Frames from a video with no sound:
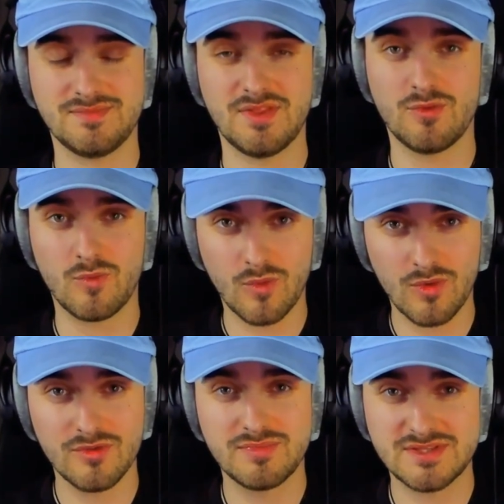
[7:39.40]
the
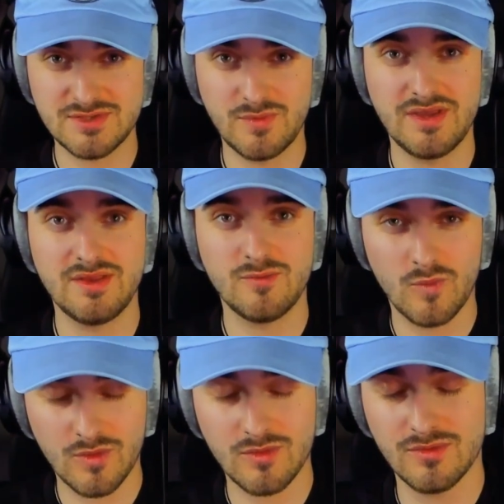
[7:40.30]
world between
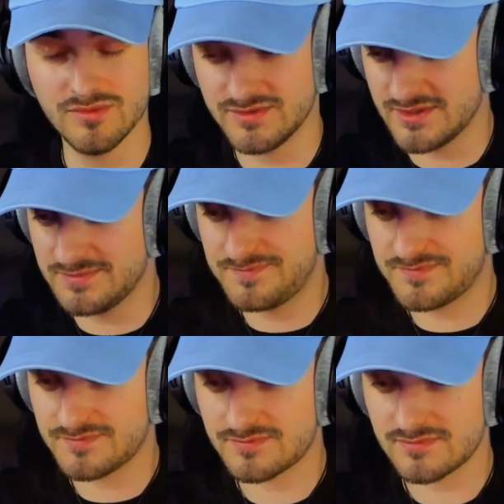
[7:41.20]
worlds,
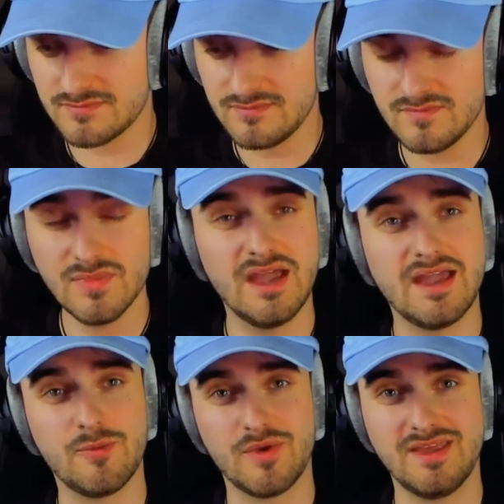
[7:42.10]

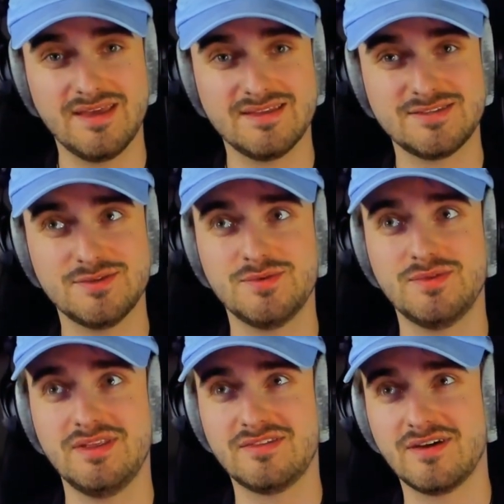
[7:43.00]
and we get to
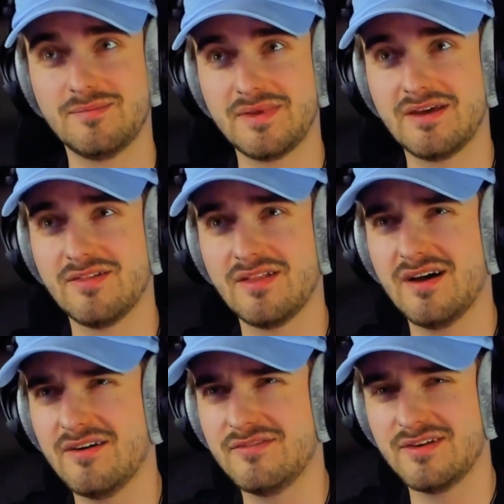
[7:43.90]
the thumbnail
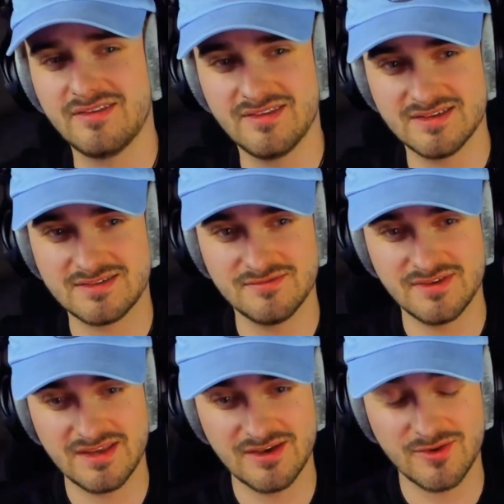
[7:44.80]
of this
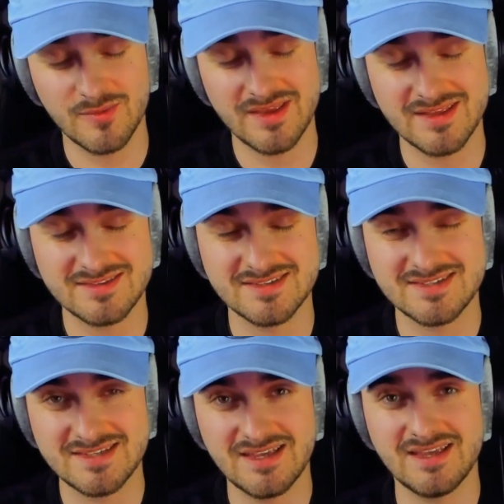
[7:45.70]
video, and we get to
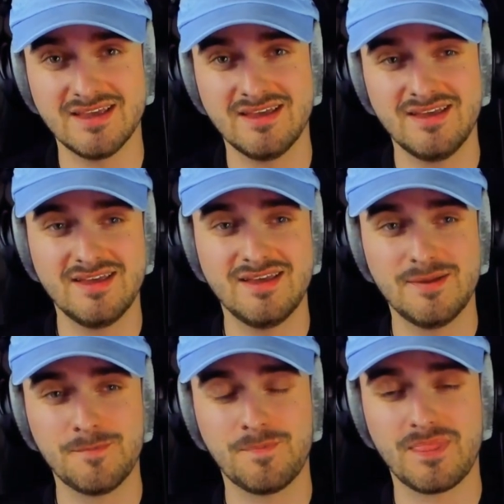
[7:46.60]
see
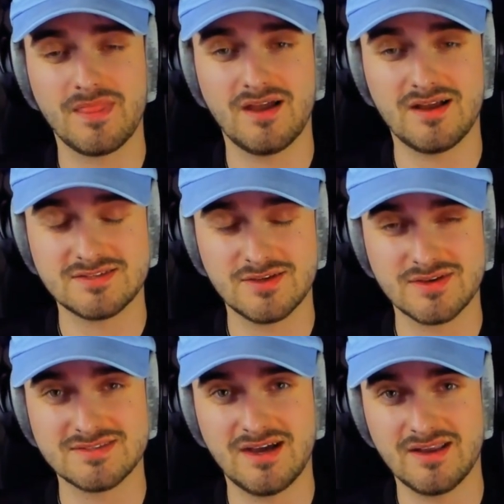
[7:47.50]

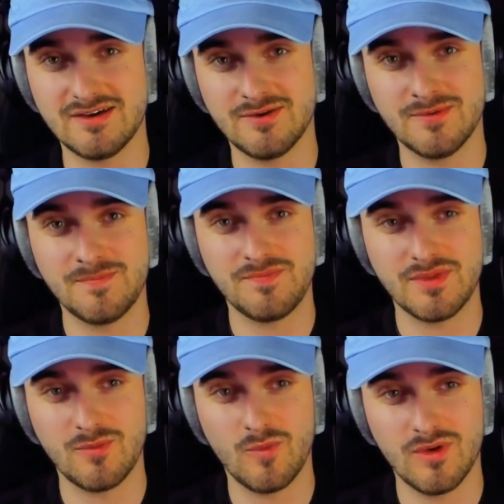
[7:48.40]
Ahsoka Tano
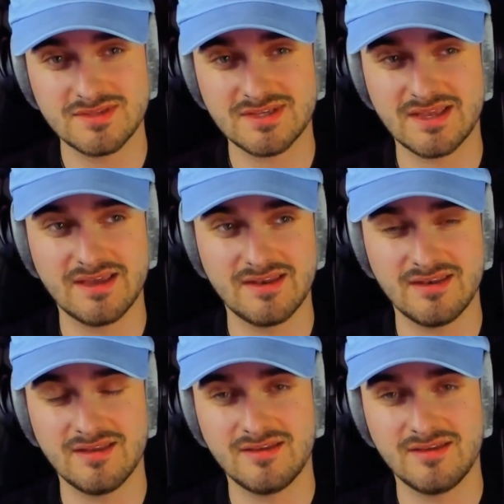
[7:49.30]
once again